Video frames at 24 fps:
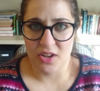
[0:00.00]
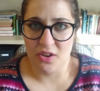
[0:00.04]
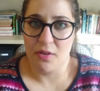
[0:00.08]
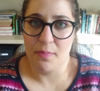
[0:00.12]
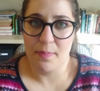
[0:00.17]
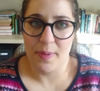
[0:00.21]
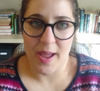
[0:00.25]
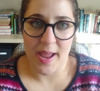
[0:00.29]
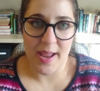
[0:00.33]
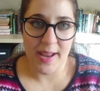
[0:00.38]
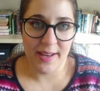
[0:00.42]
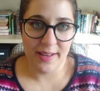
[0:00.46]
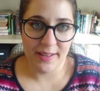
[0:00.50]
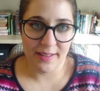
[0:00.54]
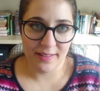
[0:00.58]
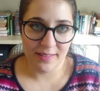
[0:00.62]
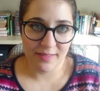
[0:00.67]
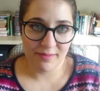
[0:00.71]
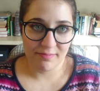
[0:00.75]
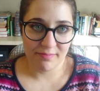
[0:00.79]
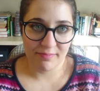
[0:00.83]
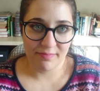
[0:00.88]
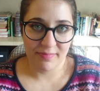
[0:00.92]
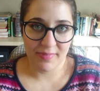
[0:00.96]
you're
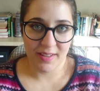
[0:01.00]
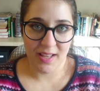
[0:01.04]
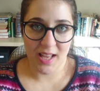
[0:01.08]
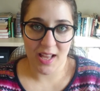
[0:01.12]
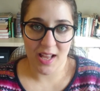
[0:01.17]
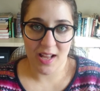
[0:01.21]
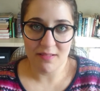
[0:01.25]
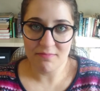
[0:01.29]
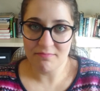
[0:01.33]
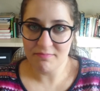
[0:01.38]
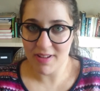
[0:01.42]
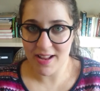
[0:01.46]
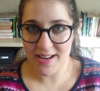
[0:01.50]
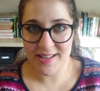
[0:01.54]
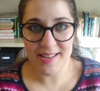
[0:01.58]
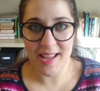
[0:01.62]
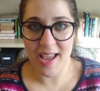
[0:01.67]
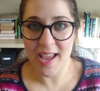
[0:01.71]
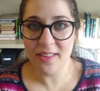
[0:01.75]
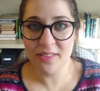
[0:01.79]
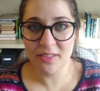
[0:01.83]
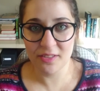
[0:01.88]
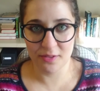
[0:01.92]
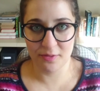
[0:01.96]
paying a
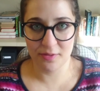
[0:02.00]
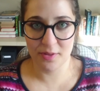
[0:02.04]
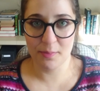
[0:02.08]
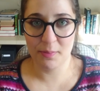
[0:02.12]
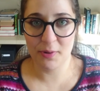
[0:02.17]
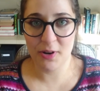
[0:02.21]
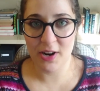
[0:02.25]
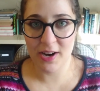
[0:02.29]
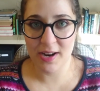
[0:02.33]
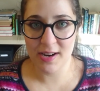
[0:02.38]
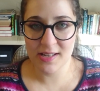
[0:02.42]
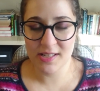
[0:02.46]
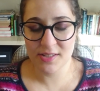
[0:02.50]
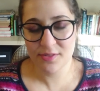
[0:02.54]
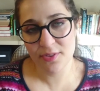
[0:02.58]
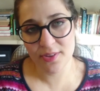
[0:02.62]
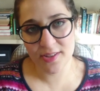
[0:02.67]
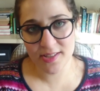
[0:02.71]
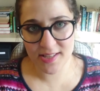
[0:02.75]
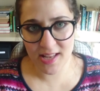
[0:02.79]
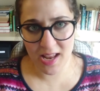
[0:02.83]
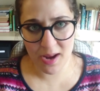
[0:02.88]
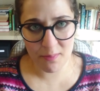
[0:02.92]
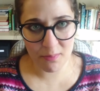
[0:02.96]
tenth of the price for
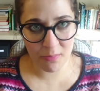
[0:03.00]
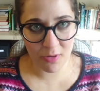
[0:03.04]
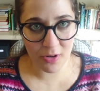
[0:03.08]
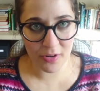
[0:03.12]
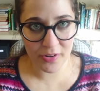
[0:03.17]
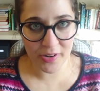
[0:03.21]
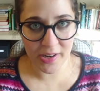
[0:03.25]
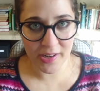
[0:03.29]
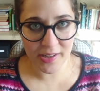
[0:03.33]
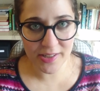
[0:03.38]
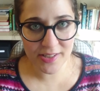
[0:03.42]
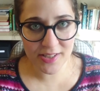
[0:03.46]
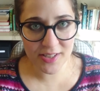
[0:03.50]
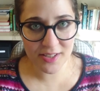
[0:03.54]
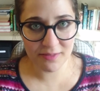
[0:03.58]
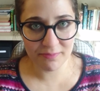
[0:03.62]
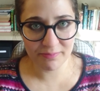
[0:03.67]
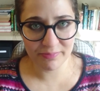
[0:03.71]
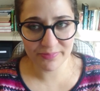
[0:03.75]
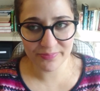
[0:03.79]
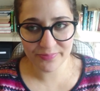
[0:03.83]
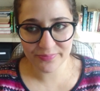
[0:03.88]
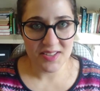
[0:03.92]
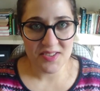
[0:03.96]
the same product.
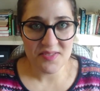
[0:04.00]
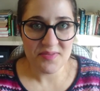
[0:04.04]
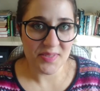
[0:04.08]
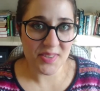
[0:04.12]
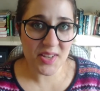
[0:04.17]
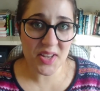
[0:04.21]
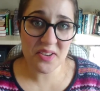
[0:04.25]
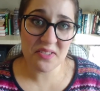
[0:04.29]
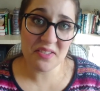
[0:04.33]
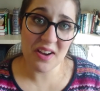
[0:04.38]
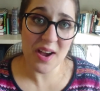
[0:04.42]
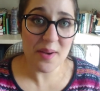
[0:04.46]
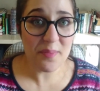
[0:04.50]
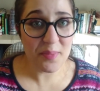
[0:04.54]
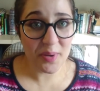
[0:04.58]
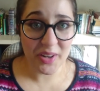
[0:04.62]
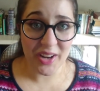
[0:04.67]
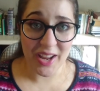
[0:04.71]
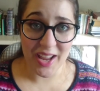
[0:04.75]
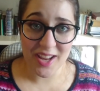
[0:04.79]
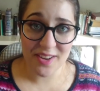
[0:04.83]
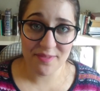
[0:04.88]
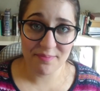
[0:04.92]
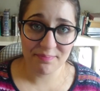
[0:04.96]
So I'm
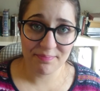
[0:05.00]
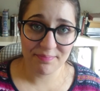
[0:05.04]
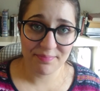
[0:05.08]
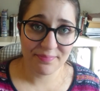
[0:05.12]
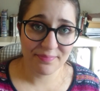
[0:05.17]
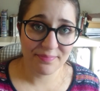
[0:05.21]
okay.